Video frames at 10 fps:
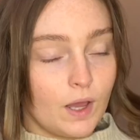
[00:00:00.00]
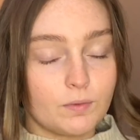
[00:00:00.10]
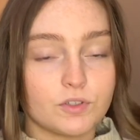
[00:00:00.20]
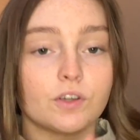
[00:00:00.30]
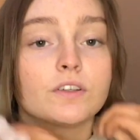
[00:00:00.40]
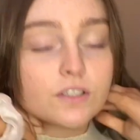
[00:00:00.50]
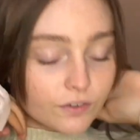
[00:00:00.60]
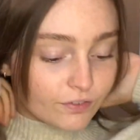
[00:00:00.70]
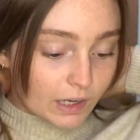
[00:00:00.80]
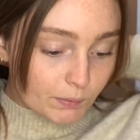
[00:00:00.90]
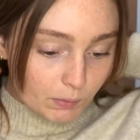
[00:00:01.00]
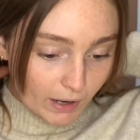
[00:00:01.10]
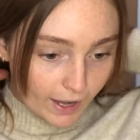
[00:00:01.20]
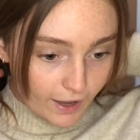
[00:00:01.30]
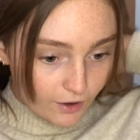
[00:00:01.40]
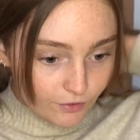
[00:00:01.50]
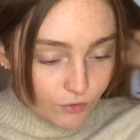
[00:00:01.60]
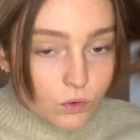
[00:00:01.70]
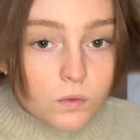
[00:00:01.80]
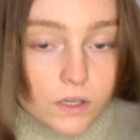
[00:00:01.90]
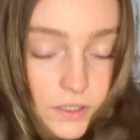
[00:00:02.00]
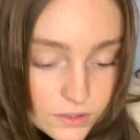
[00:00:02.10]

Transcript: Going to flip my hair forward,